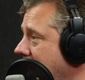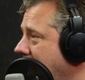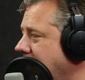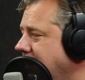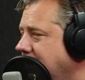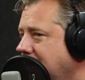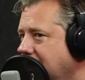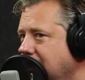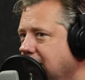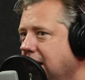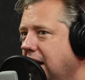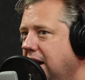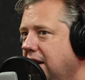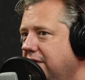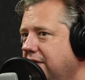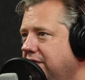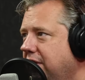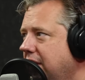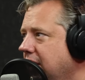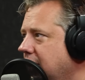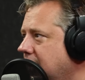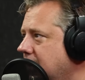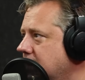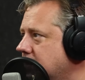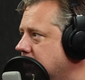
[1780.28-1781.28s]
I think, and I
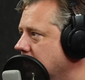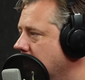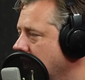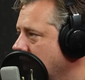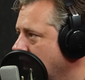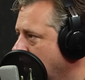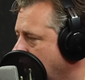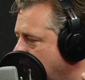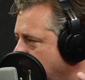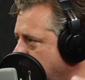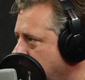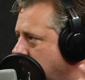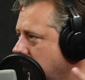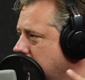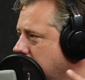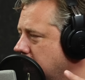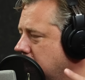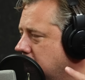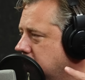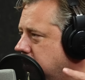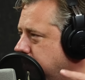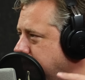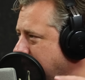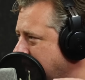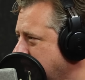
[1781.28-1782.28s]
think he's
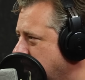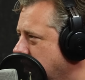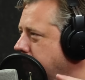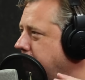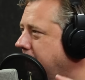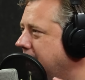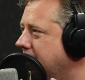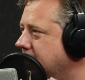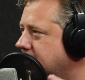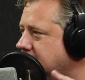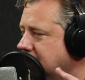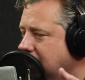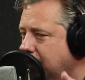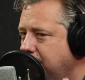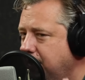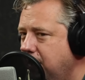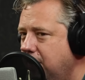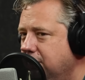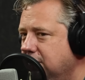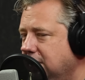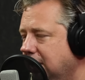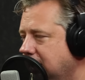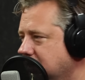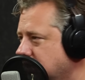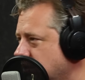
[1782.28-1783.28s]
spent a bit of time
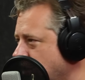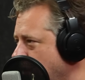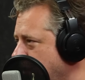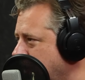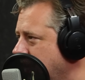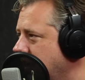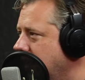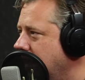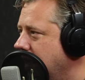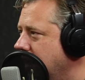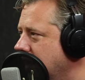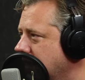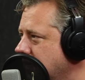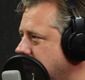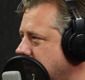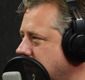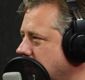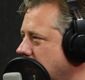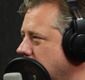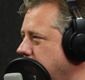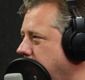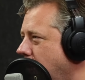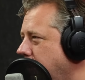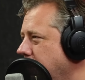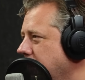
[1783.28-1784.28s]
over the last couple of years,
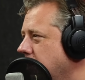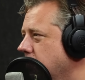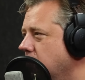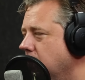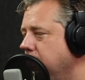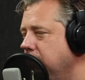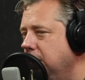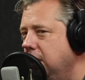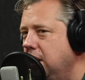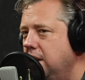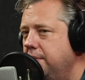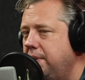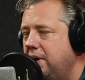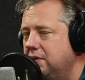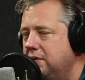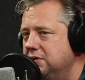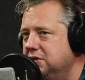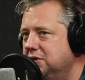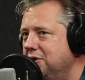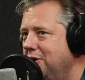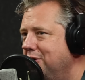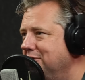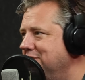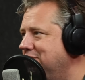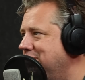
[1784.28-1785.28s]
probably grumbling about his
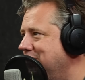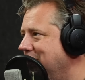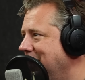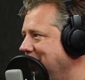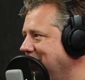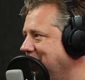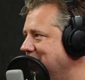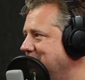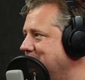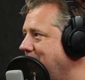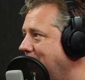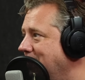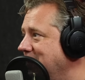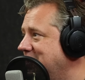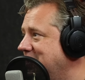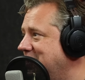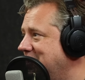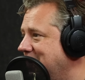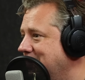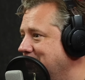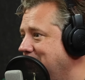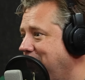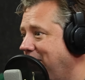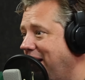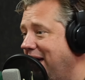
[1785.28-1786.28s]
contract. He's probably
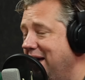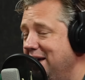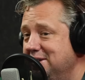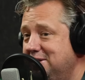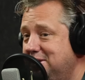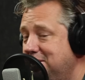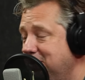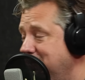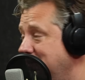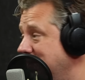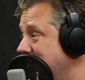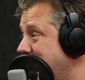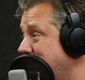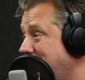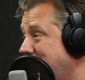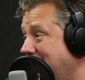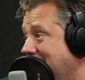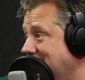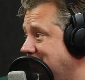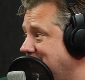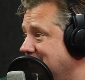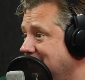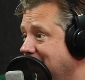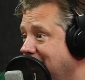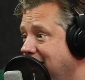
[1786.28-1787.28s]
seen players who he's
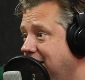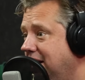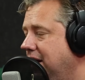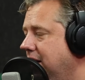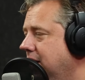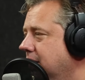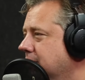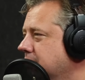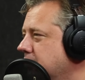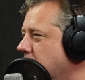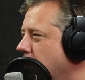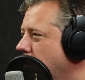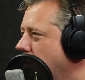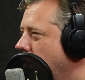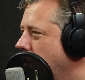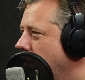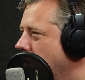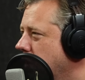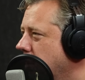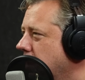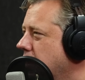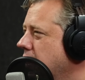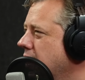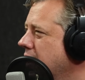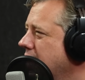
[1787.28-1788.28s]
better than earning
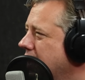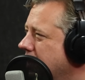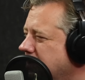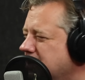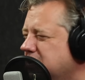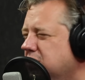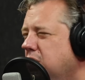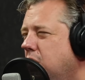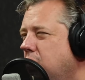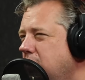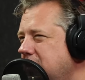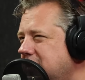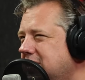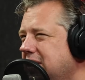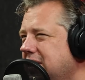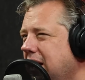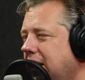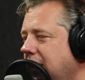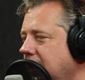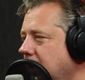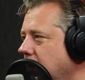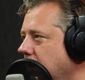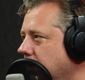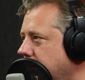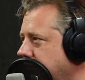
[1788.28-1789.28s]
more, and there's always
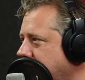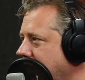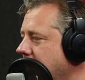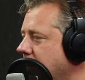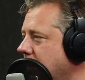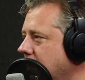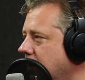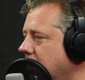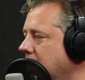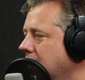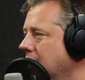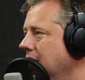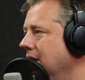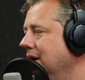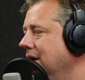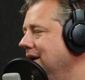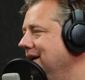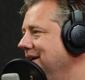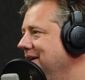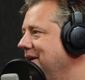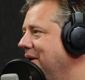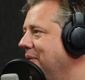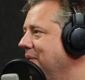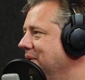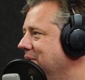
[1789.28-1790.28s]
that little thing,
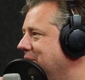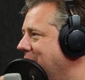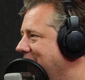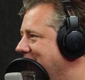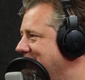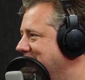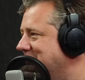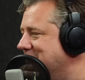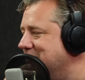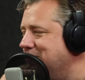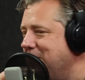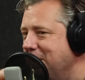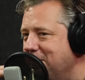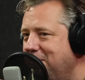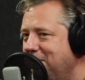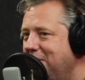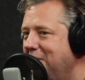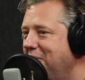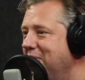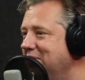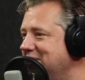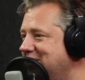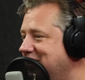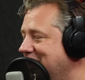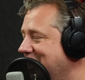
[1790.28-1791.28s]
with wages. People
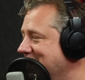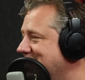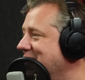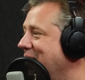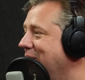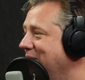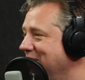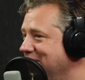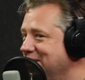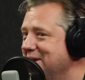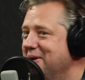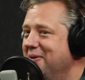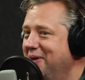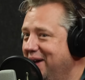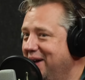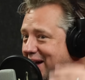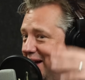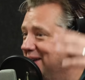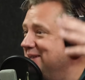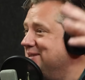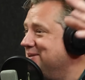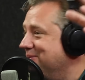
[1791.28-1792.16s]
always say it's not what you earn,